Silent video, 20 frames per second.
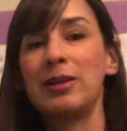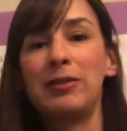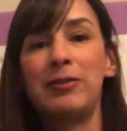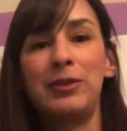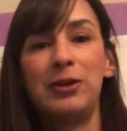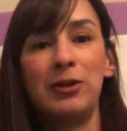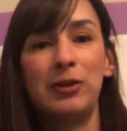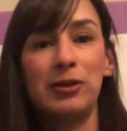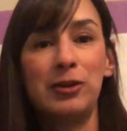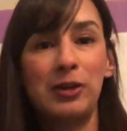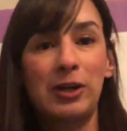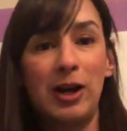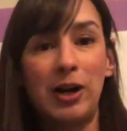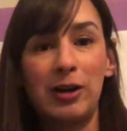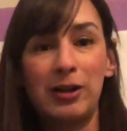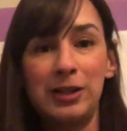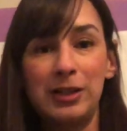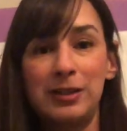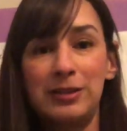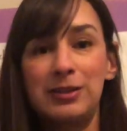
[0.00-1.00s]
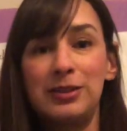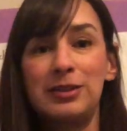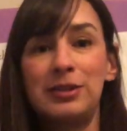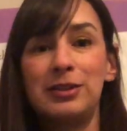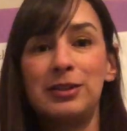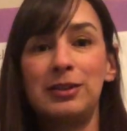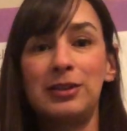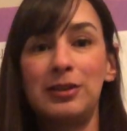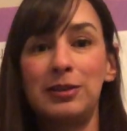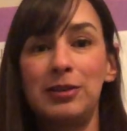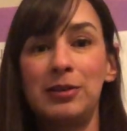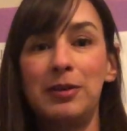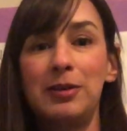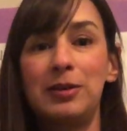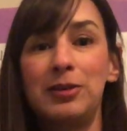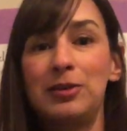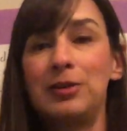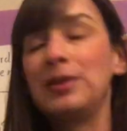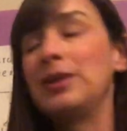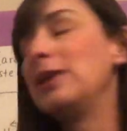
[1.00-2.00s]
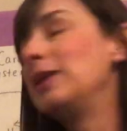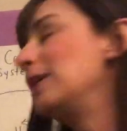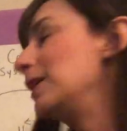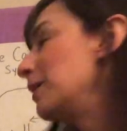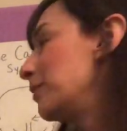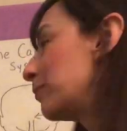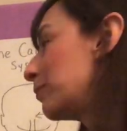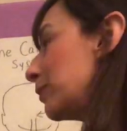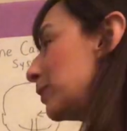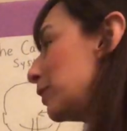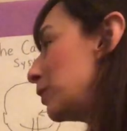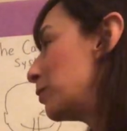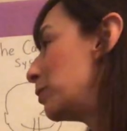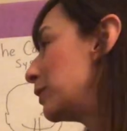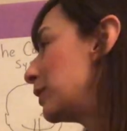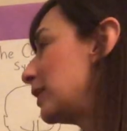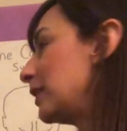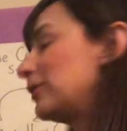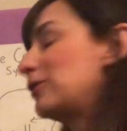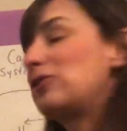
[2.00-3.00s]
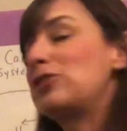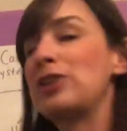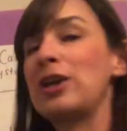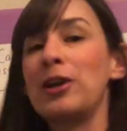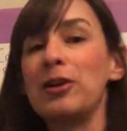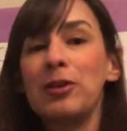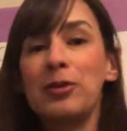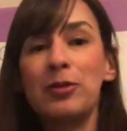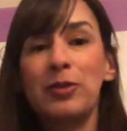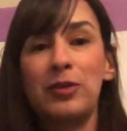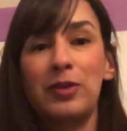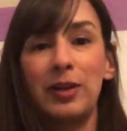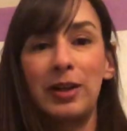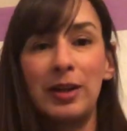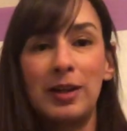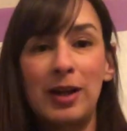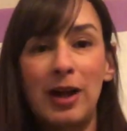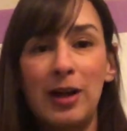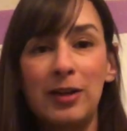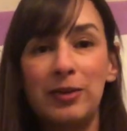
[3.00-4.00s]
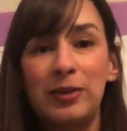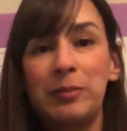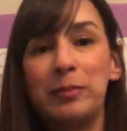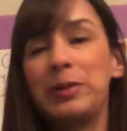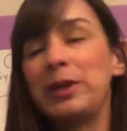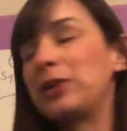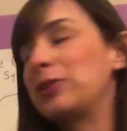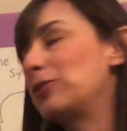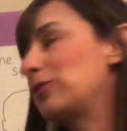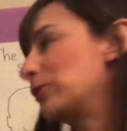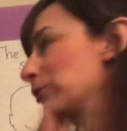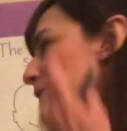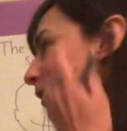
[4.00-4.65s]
If you're a good artist, will you please share those awesome pictures